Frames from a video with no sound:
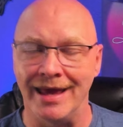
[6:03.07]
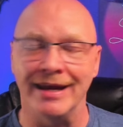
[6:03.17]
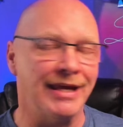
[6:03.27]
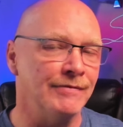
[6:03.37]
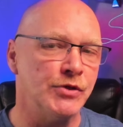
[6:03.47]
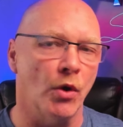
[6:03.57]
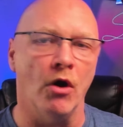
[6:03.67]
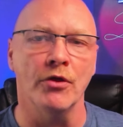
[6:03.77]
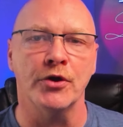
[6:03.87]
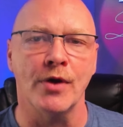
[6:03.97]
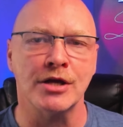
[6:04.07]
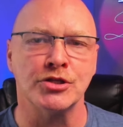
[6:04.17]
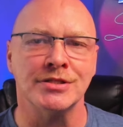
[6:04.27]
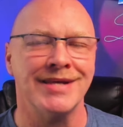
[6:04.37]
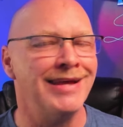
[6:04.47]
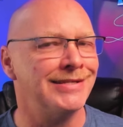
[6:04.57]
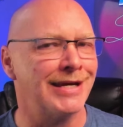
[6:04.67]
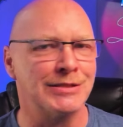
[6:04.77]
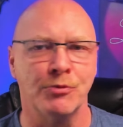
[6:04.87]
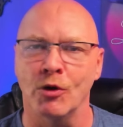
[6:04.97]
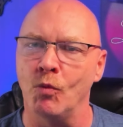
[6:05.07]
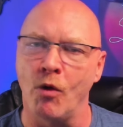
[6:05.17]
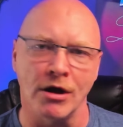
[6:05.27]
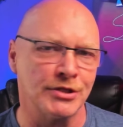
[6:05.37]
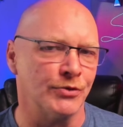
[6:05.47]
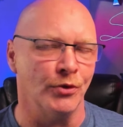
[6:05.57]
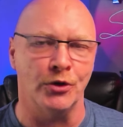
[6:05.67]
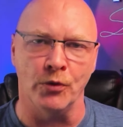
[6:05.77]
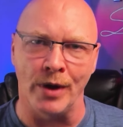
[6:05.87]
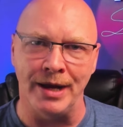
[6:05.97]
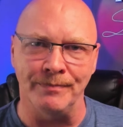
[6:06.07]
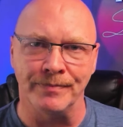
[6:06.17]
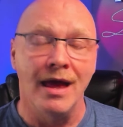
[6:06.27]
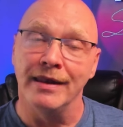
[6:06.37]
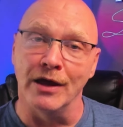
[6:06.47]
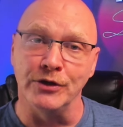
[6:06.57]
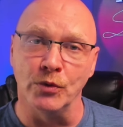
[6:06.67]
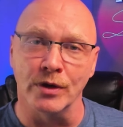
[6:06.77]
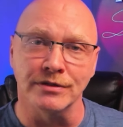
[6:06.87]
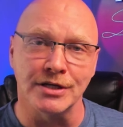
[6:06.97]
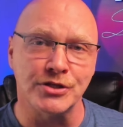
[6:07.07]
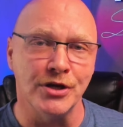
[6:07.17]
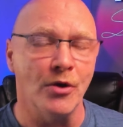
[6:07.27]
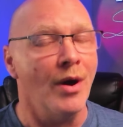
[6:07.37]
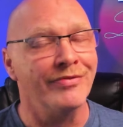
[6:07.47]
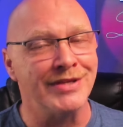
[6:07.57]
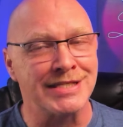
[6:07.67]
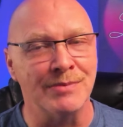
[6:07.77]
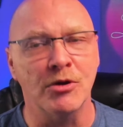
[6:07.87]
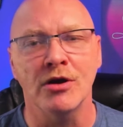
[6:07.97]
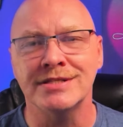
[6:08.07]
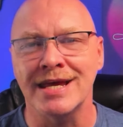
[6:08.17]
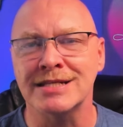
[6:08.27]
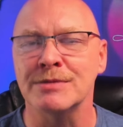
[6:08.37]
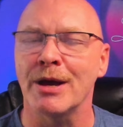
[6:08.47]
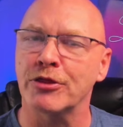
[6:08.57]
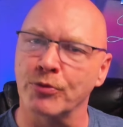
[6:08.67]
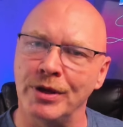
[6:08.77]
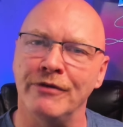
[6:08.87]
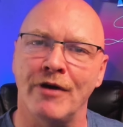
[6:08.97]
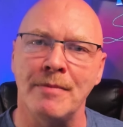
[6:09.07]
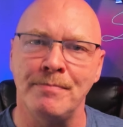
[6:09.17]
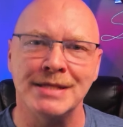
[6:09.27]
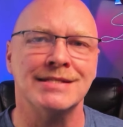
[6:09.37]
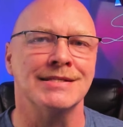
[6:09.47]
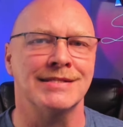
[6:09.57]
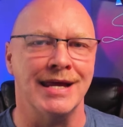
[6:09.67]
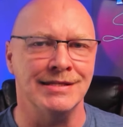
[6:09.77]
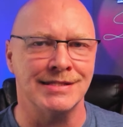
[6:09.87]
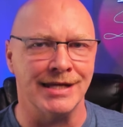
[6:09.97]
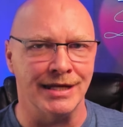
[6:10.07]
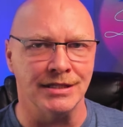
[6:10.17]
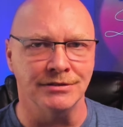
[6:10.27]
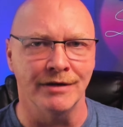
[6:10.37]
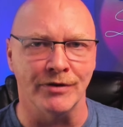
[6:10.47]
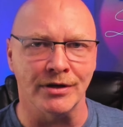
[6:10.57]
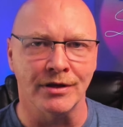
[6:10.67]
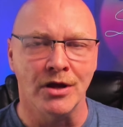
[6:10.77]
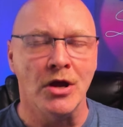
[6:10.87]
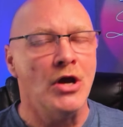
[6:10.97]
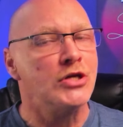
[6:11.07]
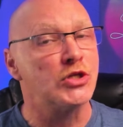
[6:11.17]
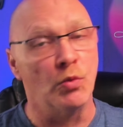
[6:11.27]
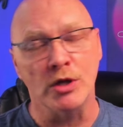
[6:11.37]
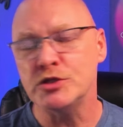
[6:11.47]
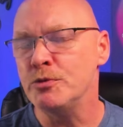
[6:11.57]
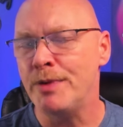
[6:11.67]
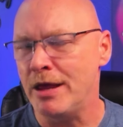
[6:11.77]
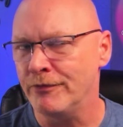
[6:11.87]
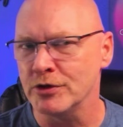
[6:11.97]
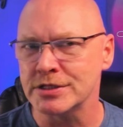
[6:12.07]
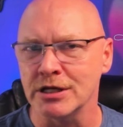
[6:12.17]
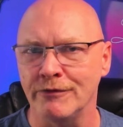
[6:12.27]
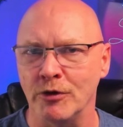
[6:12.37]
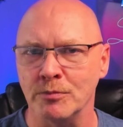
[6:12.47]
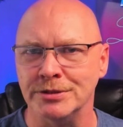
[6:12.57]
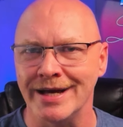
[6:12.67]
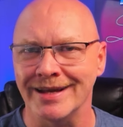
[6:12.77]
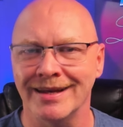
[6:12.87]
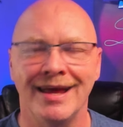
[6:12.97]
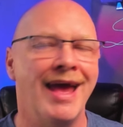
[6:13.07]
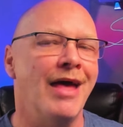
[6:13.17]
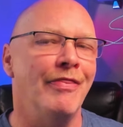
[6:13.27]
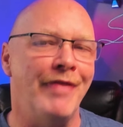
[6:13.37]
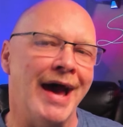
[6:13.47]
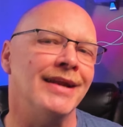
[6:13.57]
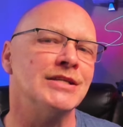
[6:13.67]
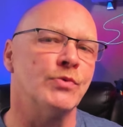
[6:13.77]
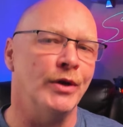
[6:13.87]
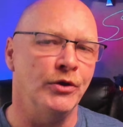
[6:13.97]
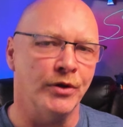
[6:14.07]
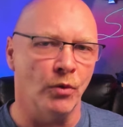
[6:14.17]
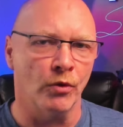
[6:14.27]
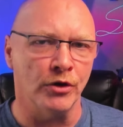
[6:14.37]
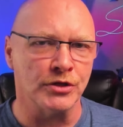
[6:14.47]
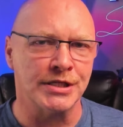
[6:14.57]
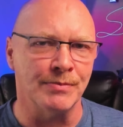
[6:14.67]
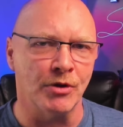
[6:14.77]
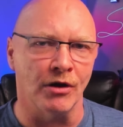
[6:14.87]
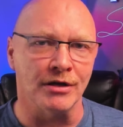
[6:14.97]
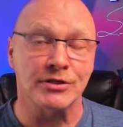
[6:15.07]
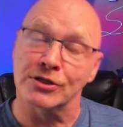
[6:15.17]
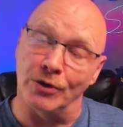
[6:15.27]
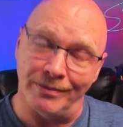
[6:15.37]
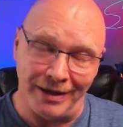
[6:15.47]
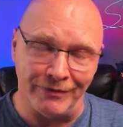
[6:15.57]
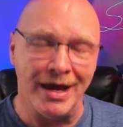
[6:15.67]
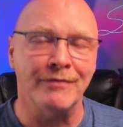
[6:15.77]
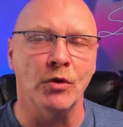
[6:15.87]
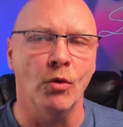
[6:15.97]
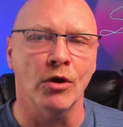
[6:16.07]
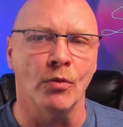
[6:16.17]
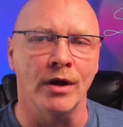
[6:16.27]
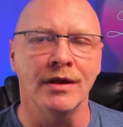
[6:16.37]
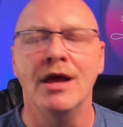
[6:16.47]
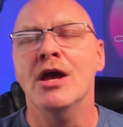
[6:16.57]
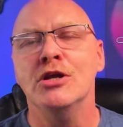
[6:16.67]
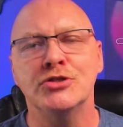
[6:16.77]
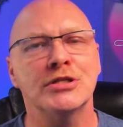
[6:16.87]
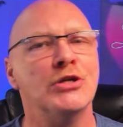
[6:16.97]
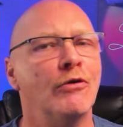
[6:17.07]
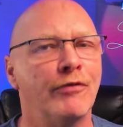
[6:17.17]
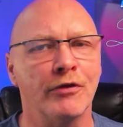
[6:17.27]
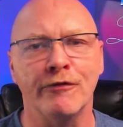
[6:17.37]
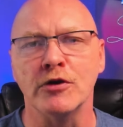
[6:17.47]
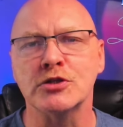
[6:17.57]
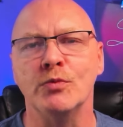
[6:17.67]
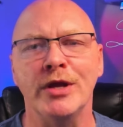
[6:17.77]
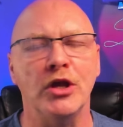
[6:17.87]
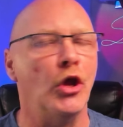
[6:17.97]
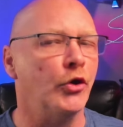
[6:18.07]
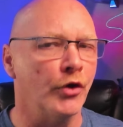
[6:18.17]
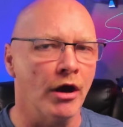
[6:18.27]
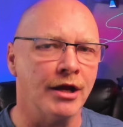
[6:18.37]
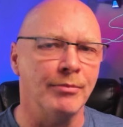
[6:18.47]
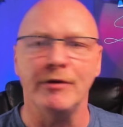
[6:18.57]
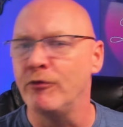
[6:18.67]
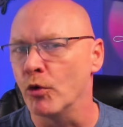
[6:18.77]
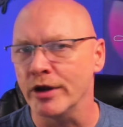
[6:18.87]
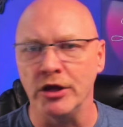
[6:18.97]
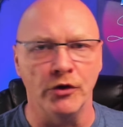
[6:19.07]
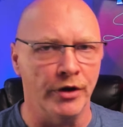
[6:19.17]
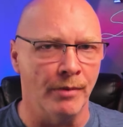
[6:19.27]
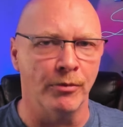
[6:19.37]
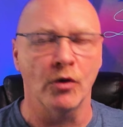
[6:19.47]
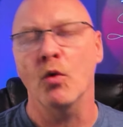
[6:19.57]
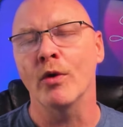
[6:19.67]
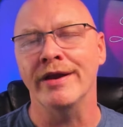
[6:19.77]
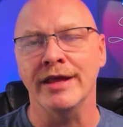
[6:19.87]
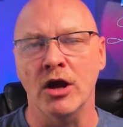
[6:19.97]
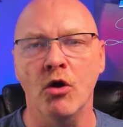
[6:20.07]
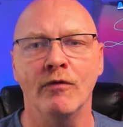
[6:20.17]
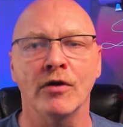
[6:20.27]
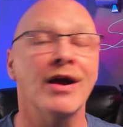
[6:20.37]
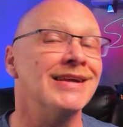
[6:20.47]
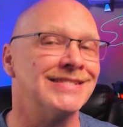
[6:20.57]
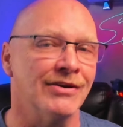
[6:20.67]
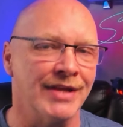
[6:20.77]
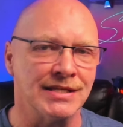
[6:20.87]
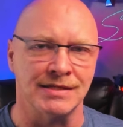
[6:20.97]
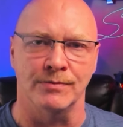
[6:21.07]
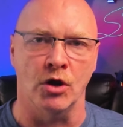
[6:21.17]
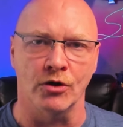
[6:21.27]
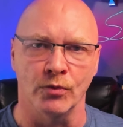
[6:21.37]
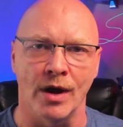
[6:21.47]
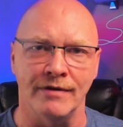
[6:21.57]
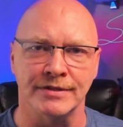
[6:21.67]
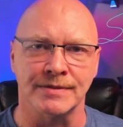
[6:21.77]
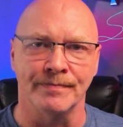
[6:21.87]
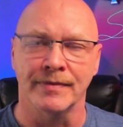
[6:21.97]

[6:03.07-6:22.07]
And it gives you all the directions and tech support walks through it great. Now, I do want to let you know, the SIM card takes about 3 to 5 business days to get delivered. So once you pay for your cell phone plan, that is when you can order your SIM card. So if you have to order one, just know for the first week, you're not going to be forwarding your number or anything over until that SIM card arrives.